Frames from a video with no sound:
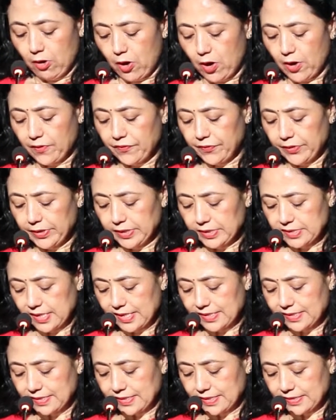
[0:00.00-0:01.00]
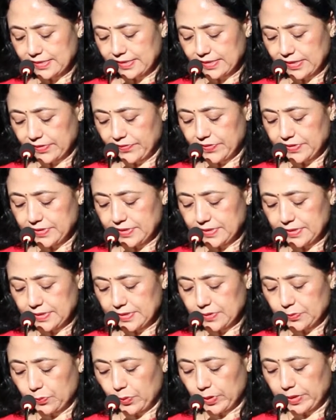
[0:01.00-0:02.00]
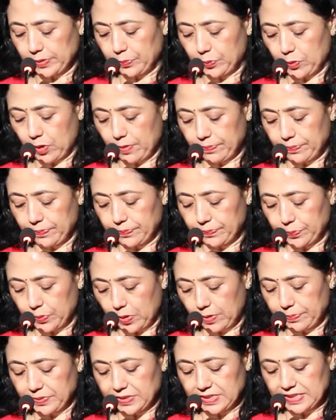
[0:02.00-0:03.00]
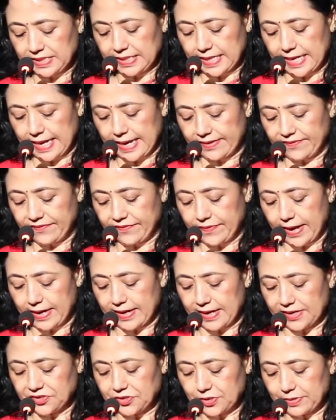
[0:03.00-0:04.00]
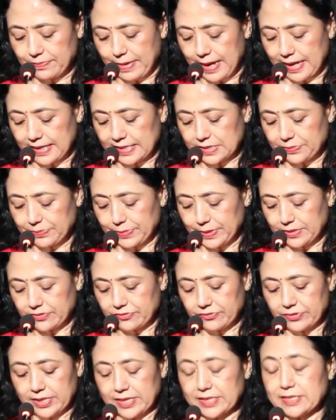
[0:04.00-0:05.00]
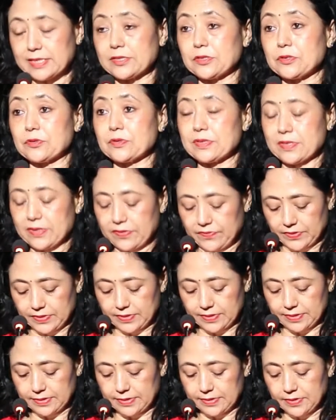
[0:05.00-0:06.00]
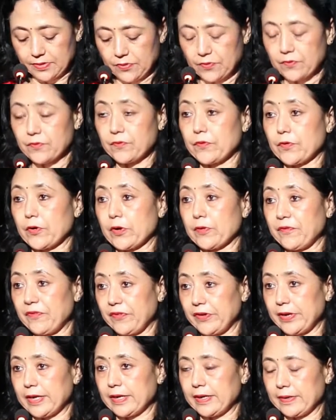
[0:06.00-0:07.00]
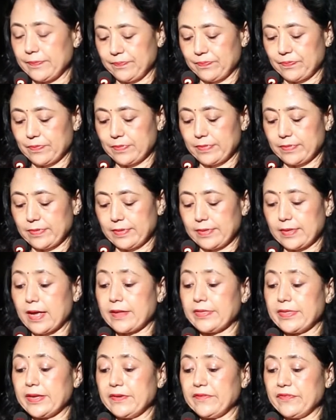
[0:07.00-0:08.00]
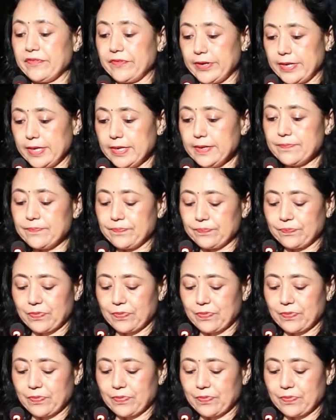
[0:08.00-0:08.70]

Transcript: Offering trust services with property and financial management related to services for a fee, nothing free.